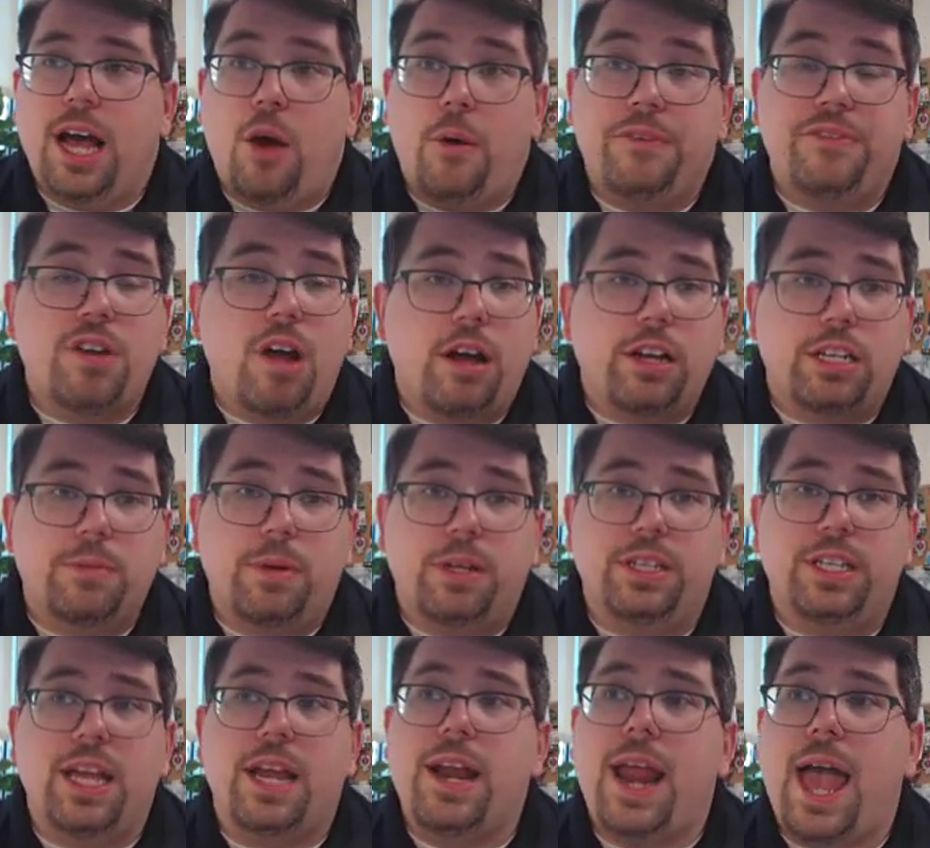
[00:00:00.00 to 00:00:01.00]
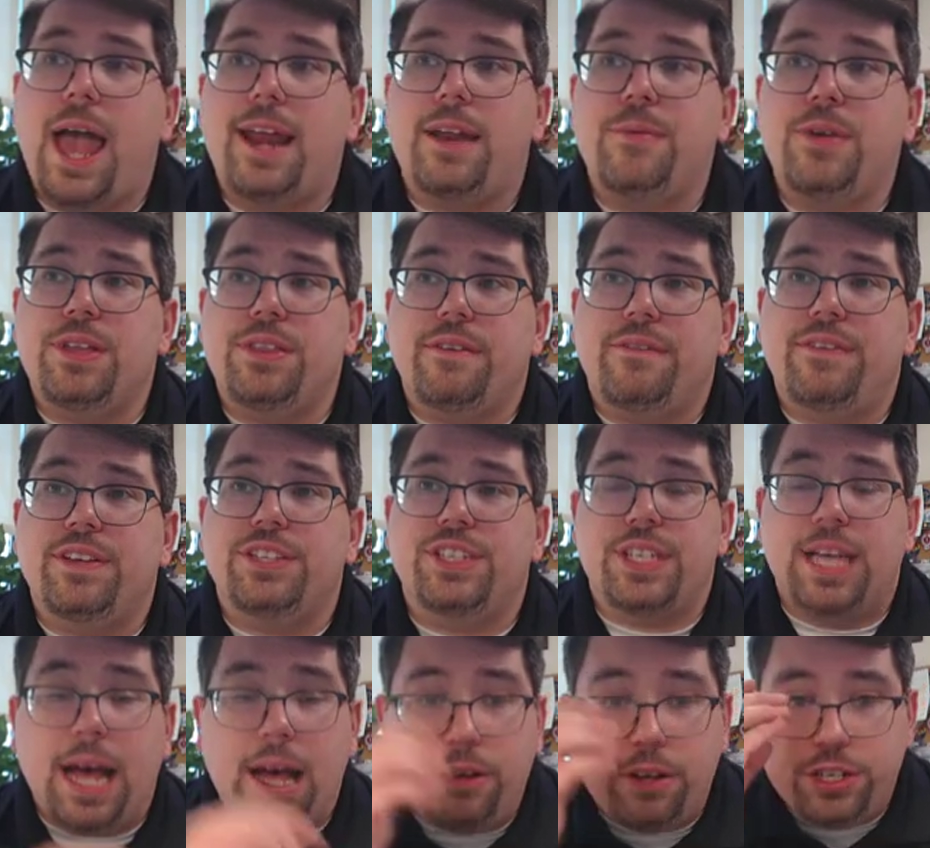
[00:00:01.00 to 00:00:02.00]
We've talked about the anatomy and the
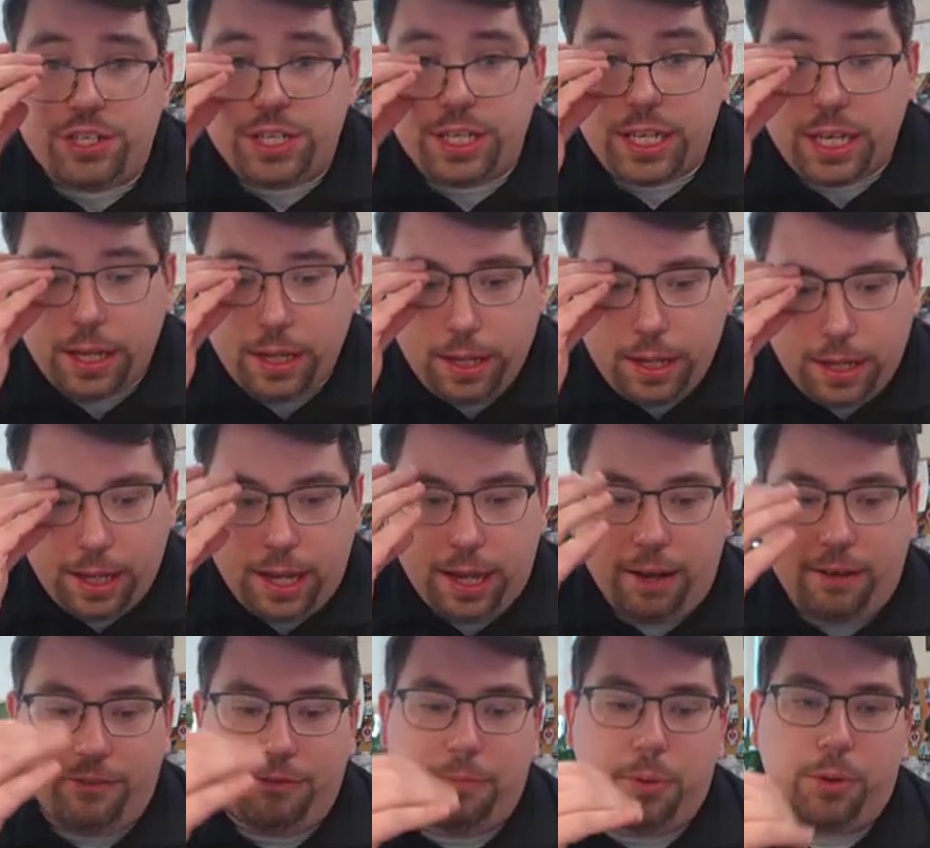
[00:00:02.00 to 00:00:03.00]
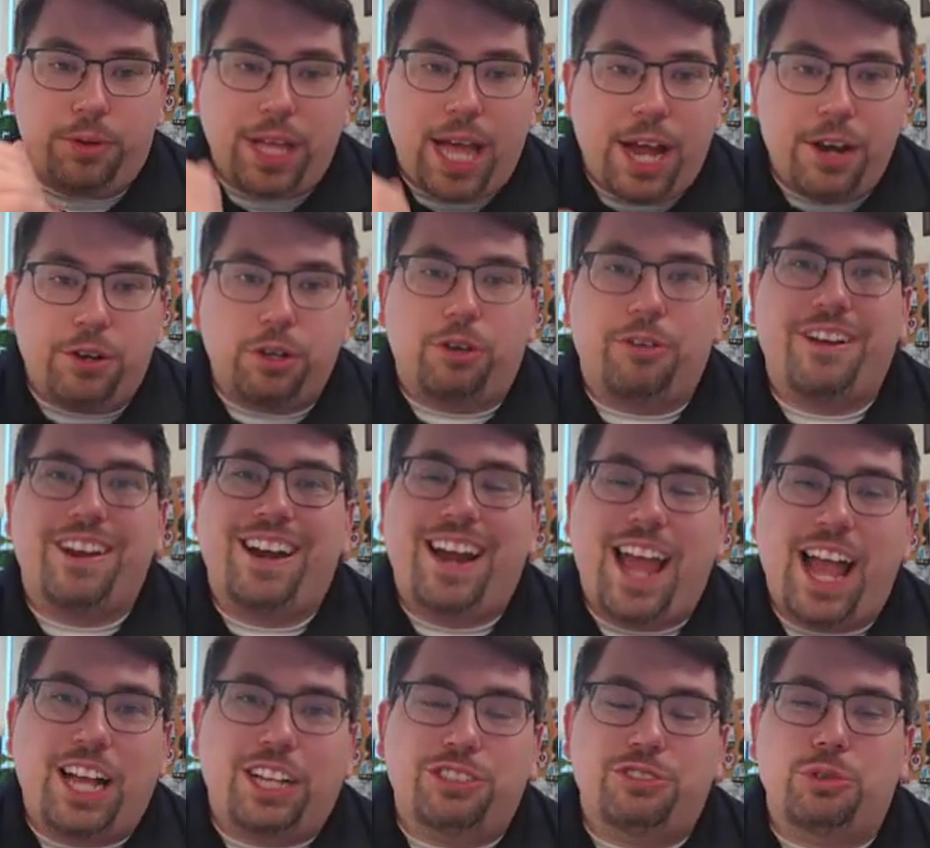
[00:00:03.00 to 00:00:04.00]
physiology of both endocrine and
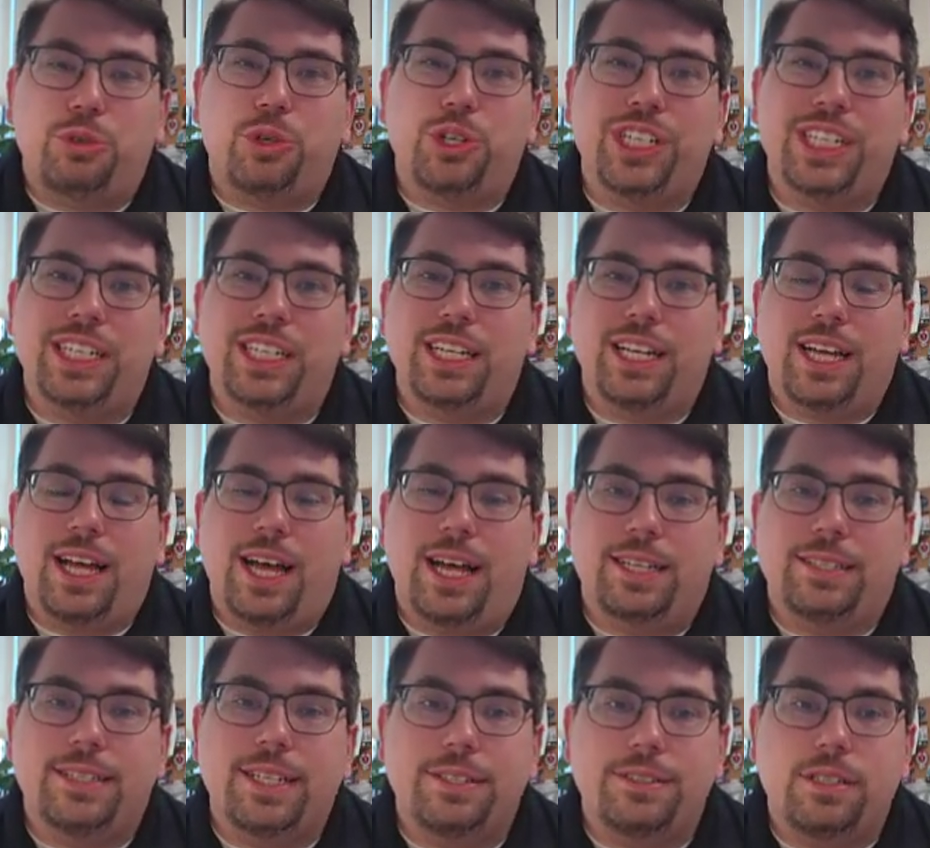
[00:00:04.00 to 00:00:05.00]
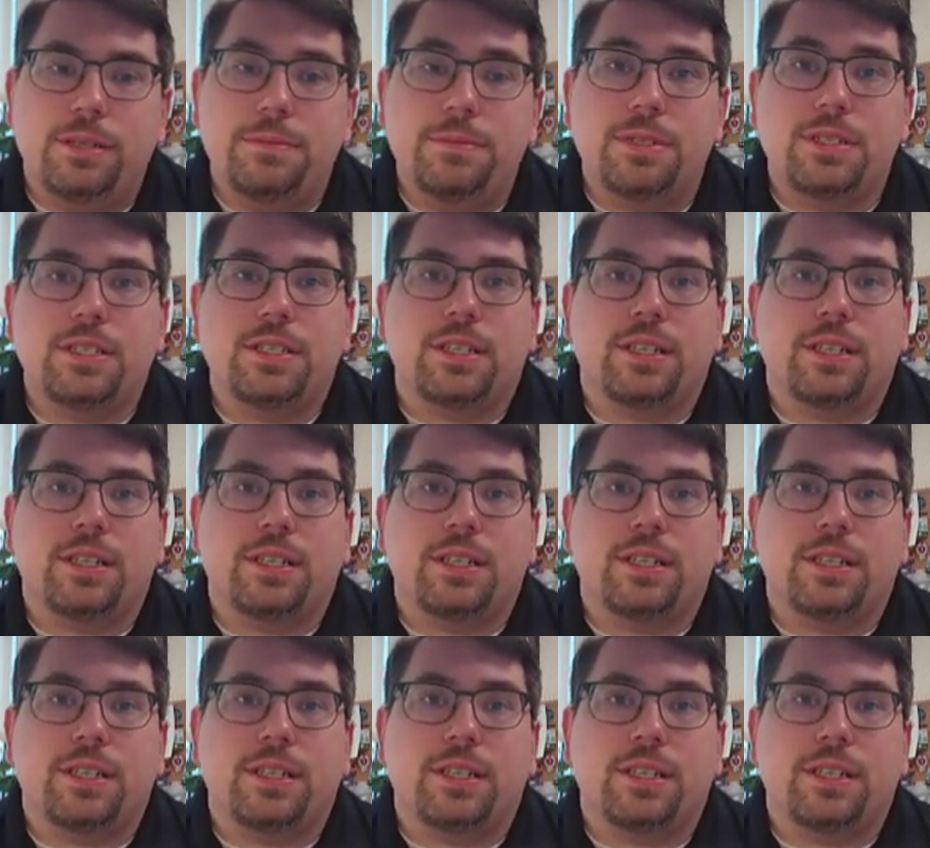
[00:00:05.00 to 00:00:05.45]
exocrine systems,